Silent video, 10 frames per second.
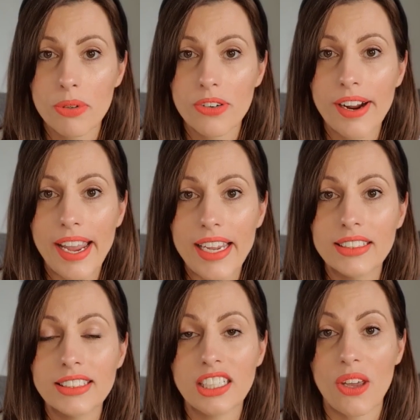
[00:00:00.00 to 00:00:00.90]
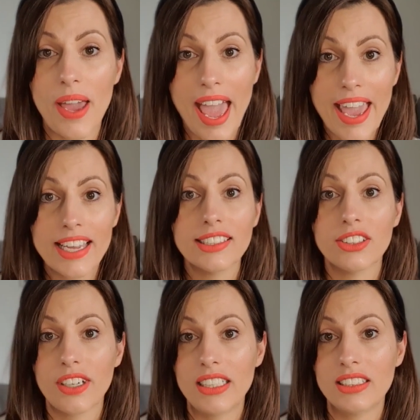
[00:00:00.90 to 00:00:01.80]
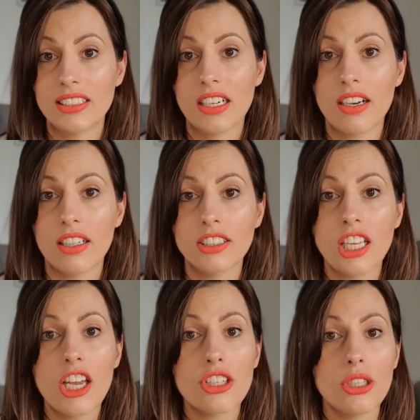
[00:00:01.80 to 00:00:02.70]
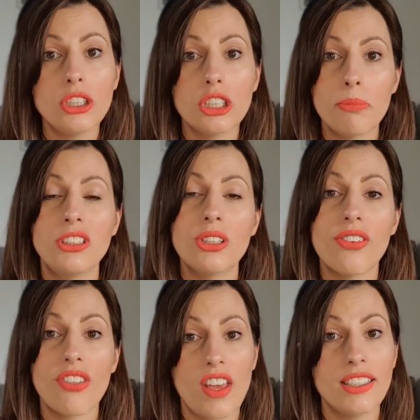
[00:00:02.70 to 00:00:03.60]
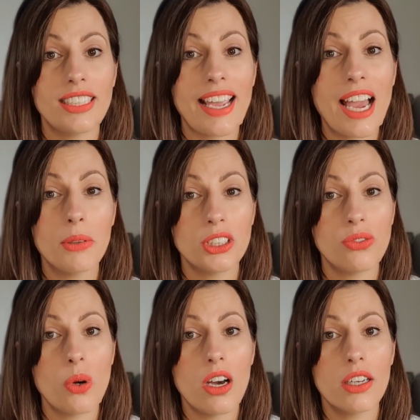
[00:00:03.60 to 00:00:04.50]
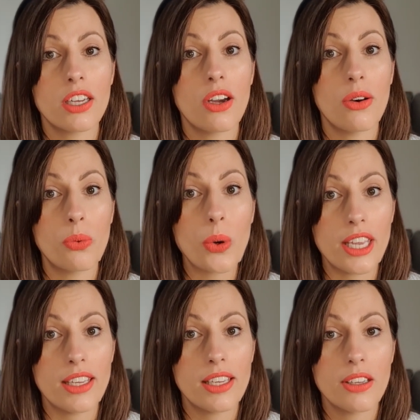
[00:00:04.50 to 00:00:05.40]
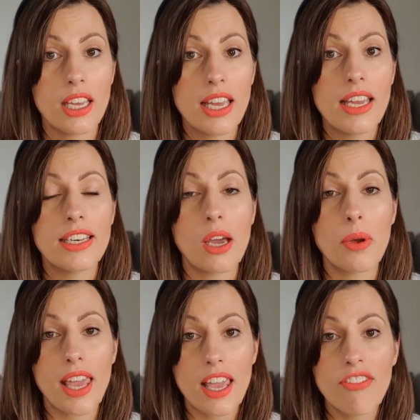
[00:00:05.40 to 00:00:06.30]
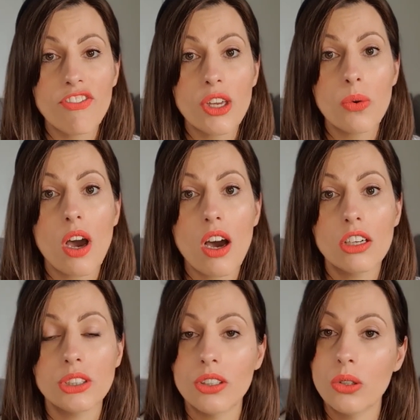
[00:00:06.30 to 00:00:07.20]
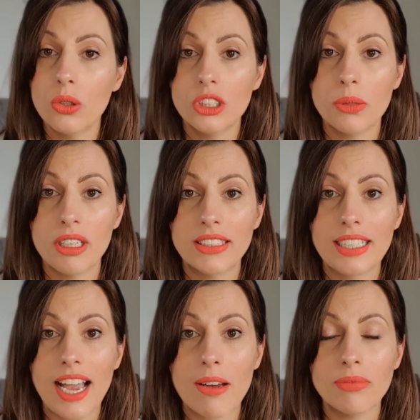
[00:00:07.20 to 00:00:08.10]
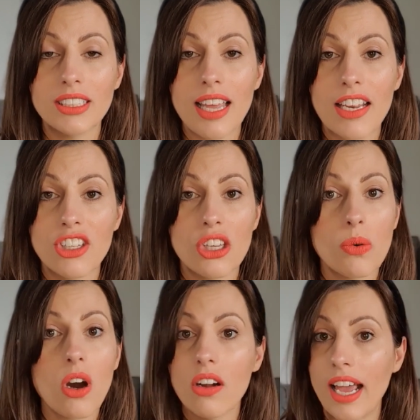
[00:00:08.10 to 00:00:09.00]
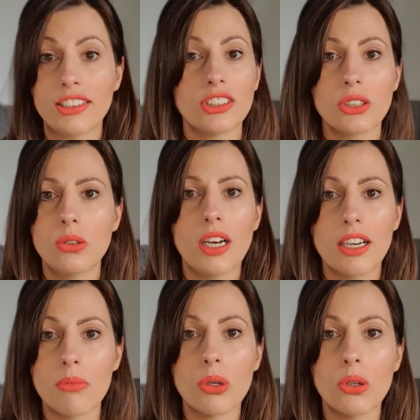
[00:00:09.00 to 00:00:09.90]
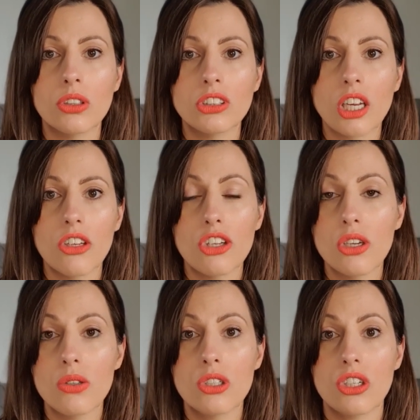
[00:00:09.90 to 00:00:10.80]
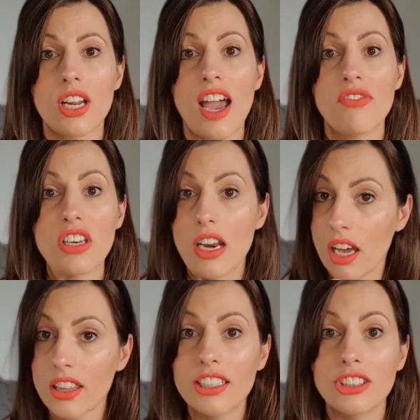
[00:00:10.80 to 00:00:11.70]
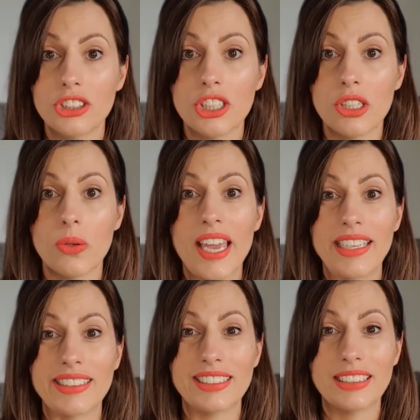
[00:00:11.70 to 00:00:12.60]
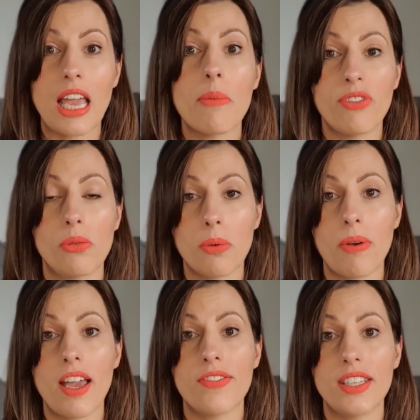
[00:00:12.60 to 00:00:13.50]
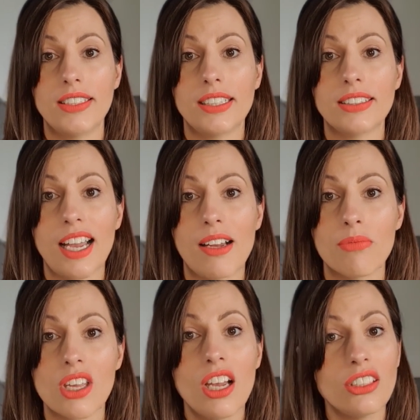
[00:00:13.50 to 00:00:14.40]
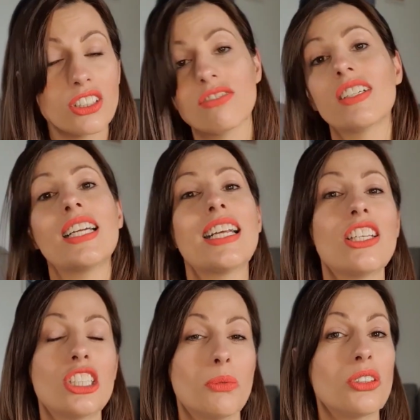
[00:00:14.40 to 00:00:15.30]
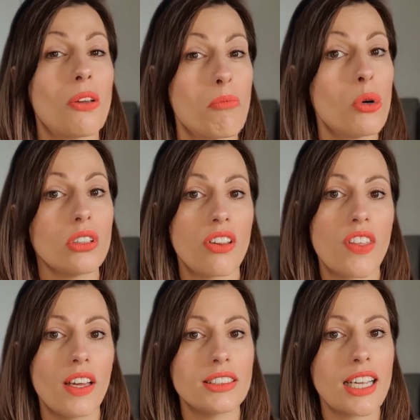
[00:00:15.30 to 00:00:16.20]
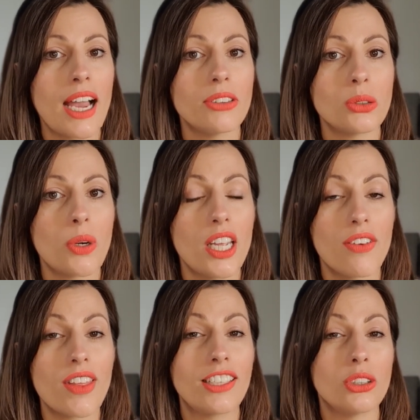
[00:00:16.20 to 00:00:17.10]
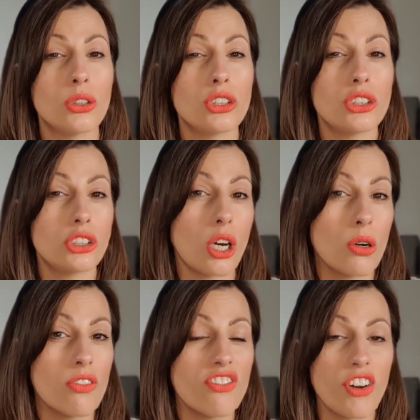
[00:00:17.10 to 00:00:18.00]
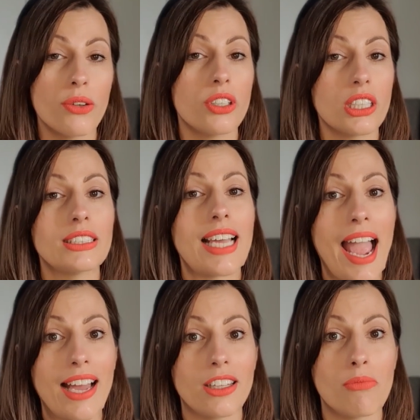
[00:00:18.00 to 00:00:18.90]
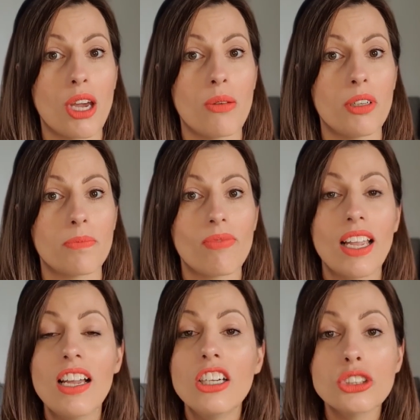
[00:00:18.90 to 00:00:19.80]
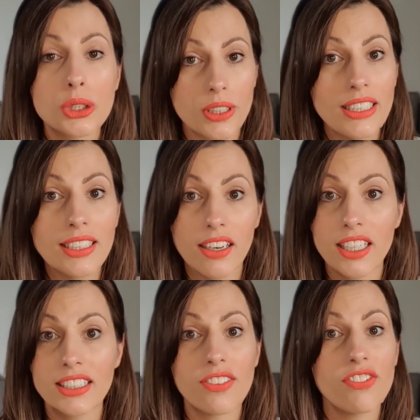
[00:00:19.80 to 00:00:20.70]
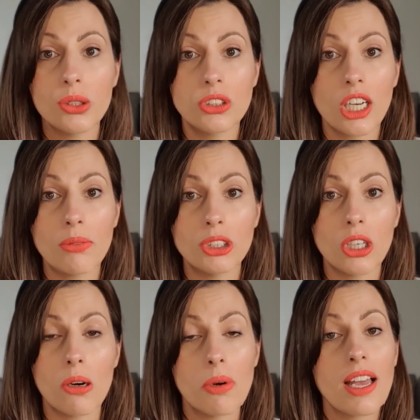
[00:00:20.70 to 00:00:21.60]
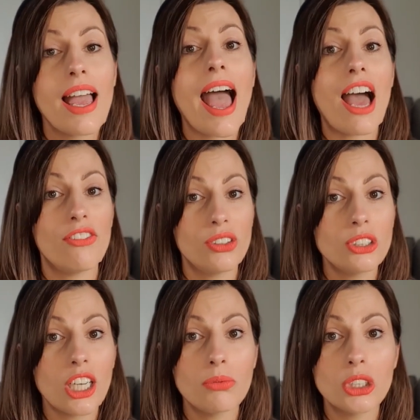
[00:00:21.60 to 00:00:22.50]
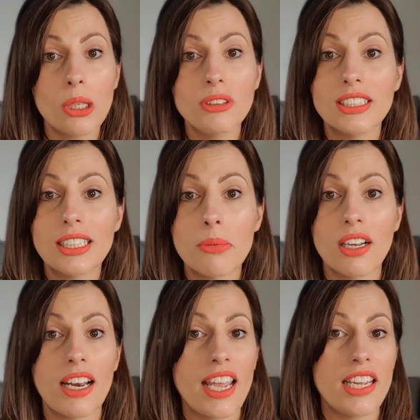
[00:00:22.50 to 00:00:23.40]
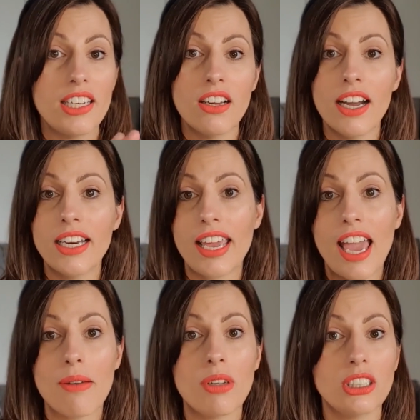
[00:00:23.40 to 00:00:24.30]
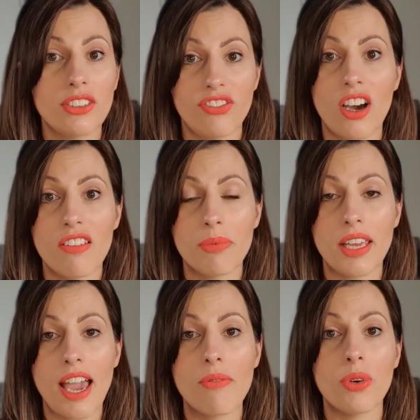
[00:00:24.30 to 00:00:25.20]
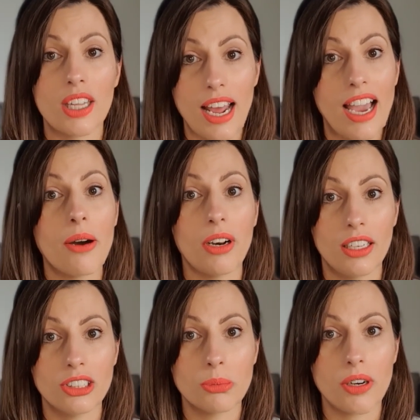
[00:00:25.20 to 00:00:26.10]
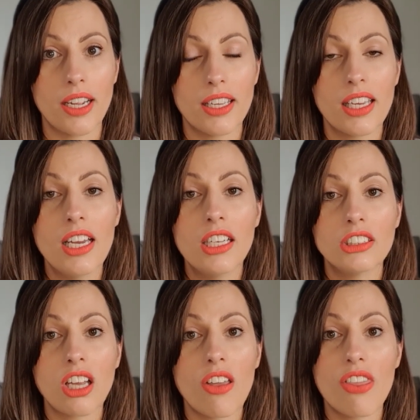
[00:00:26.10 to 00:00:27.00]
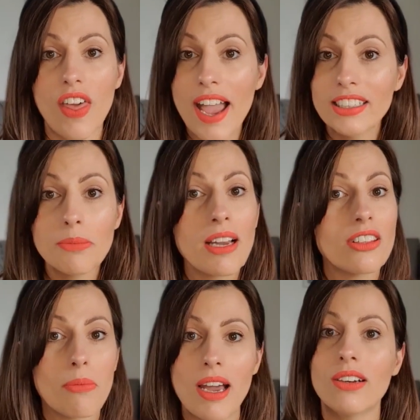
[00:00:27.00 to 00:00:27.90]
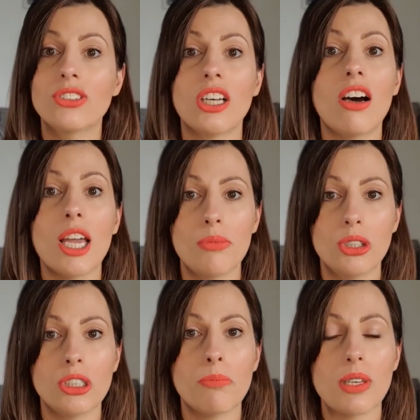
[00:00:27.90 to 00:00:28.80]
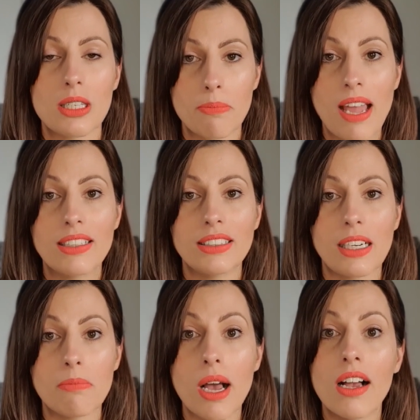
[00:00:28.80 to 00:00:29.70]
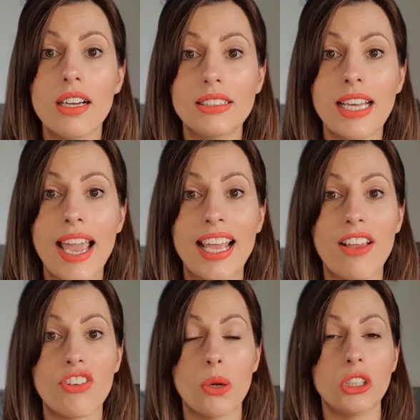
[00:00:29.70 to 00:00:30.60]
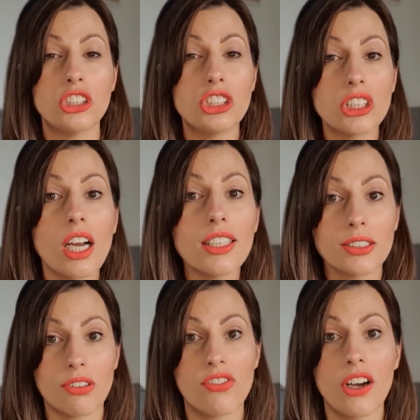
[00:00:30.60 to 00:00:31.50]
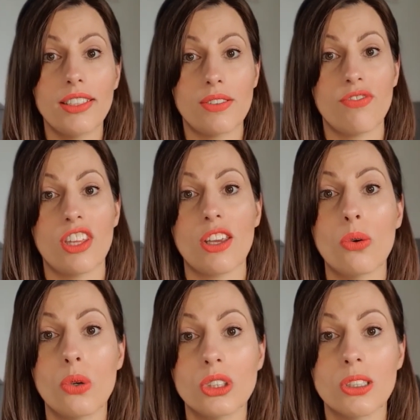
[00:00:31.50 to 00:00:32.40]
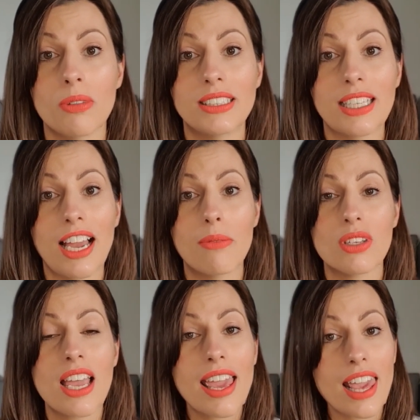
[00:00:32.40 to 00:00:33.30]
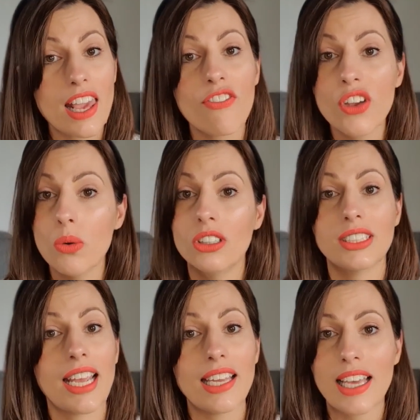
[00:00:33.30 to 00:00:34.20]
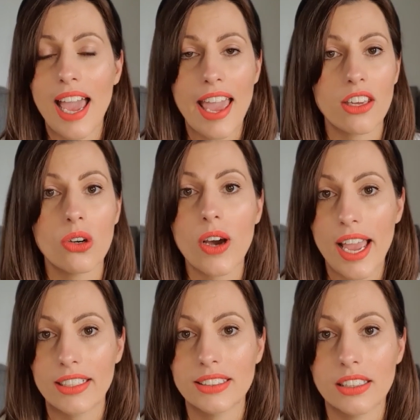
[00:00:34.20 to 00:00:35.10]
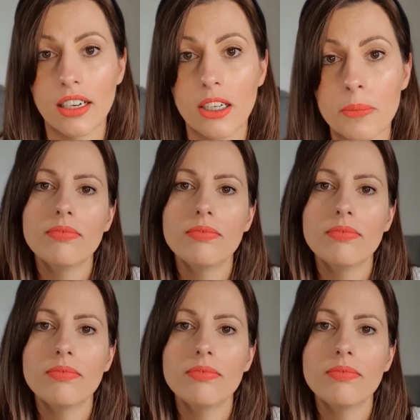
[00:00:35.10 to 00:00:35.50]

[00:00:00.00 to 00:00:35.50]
grades, so A's or A stars, you should be doing 30 hours of work a week. Now, if you are doing the autumn exams, then you aren't at school anymore, so you should have nothing to do except for prepare for these exams. So really, you should be doing more than 30 hours a week if that is your sole focus at the moment. Treat it like it's a full-time job. And full-time jobs are typically 9 a.m. to 5 p.m. with an hour lunch break. So that is about the amount of time you should be spending per day if you are just revising for the autumn exams, if you want to get that A or A star.